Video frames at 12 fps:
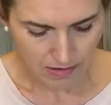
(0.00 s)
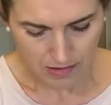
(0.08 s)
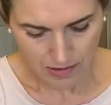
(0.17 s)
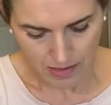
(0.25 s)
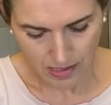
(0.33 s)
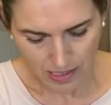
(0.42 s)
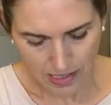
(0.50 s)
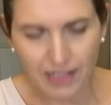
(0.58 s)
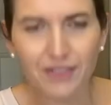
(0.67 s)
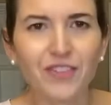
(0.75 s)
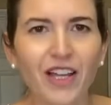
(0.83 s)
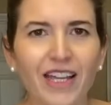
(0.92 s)
kind
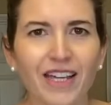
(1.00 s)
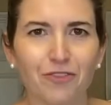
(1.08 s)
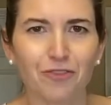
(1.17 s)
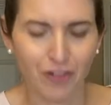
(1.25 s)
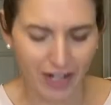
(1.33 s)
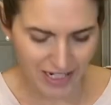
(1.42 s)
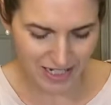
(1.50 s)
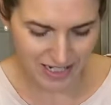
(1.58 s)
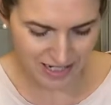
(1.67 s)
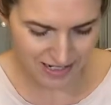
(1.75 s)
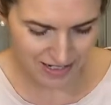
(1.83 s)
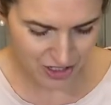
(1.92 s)
of like a
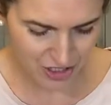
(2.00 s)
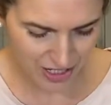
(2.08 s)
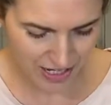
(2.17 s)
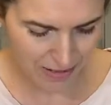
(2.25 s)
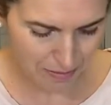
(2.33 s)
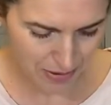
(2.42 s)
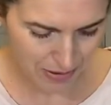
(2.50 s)
rice shape.